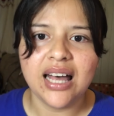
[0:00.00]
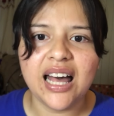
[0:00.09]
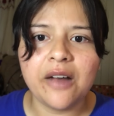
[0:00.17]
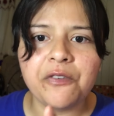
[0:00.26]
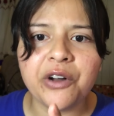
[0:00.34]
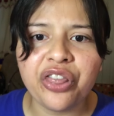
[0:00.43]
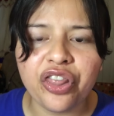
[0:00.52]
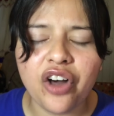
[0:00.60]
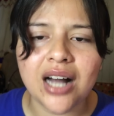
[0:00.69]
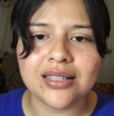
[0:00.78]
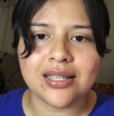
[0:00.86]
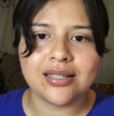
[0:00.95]
every
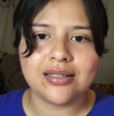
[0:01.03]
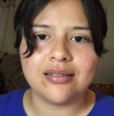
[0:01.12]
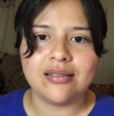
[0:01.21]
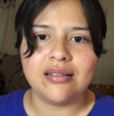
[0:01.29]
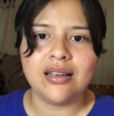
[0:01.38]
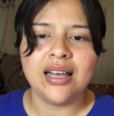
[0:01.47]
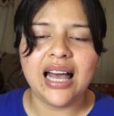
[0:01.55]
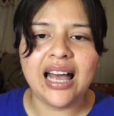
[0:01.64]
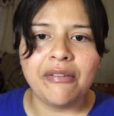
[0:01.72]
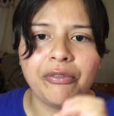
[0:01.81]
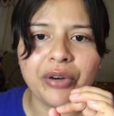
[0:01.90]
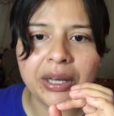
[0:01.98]
thought,
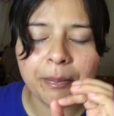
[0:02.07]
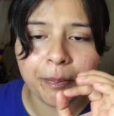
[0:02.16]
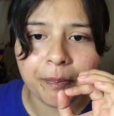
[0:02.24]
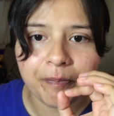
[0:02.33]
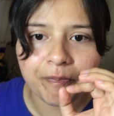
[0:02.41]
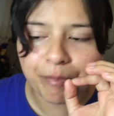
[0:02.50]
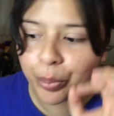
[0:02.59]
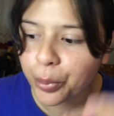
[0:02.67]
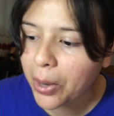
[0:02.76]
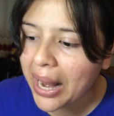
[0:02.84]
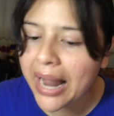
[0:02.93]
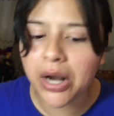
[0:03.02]
every
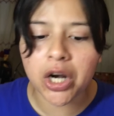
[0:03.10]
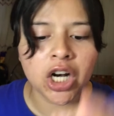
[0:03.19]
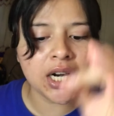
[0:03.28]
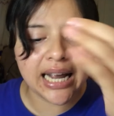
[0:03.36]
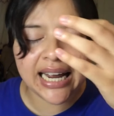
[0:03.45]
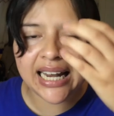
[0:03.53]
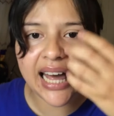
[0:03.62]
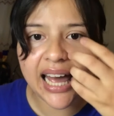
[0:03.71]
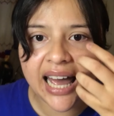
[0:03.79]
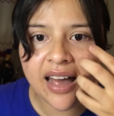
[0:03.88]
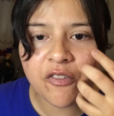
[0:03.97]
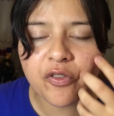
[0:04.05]
prayer, and
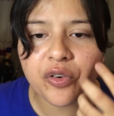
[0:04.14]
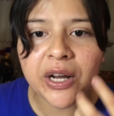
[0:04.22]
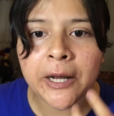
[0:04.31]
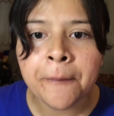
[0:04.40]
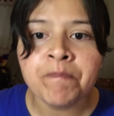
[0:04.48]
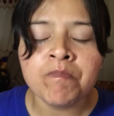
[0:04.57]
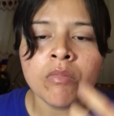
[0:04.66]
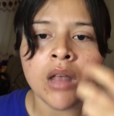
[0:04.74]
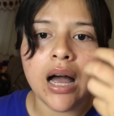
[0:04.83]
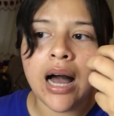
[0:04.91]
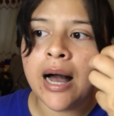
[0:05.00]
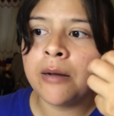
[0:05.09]

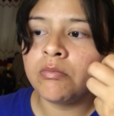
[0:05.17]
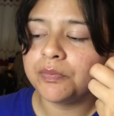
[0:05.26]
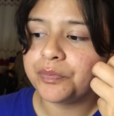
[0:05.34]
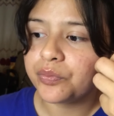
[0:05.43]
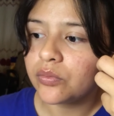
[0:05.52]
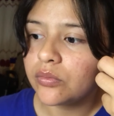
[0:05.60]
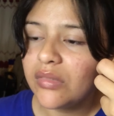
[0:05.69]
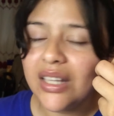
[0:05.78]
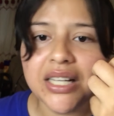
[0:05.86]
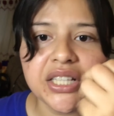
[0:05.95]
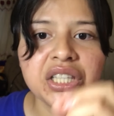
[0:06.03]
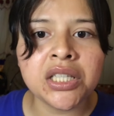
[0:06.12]
every
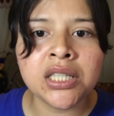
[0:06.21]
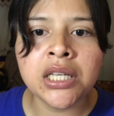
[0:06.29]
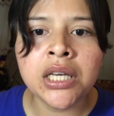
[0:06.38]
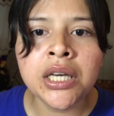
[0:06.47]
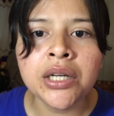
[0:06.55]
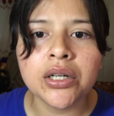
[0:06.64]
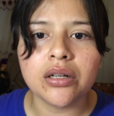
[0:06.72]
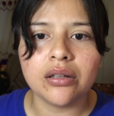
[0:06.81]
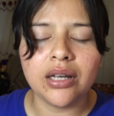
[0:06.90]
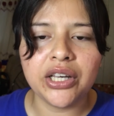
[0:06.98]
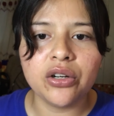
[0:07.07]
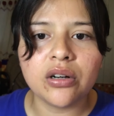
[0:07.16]
tear
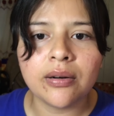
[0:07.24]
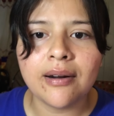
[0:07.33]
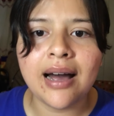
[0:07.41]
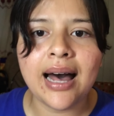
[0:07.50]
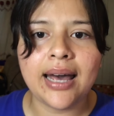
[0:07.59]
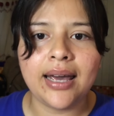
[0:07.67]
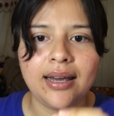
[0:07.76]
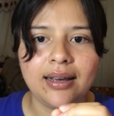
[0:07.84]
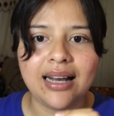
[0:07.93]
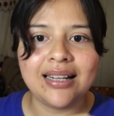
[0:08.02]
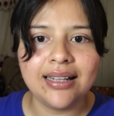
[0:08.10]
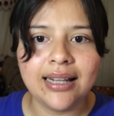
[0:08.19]
that you cry
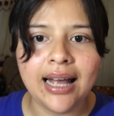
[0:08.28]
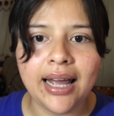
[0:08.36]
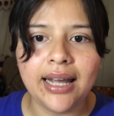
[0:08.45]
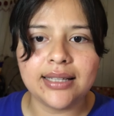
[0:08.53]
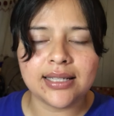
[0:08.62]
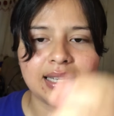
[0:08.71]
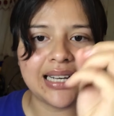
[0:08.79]
at night.